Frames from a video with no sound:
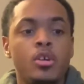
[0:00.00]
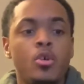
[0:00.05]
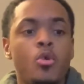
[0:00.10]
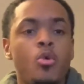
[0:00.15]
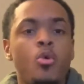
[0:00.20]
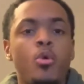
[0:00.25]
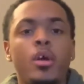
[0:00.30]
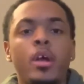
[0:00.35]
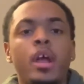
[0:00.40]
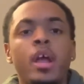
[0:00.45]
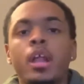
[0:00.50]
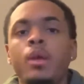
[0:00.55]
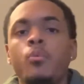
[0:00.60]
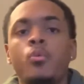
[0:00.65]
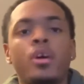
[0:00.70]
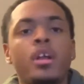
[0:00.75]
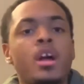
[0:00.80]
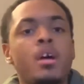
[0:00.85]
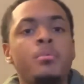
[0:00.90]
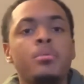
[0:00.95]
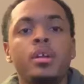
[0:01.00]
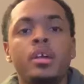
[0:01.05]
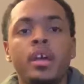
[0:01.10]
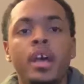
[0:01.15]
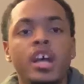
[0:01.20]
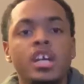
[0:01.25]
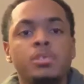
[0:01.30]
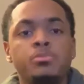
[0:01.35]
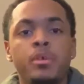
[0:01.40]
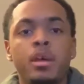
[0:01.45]
or whatever the
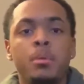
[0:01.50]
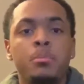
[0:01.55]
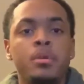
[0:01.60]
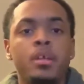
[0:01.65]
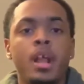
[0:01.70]
case may be.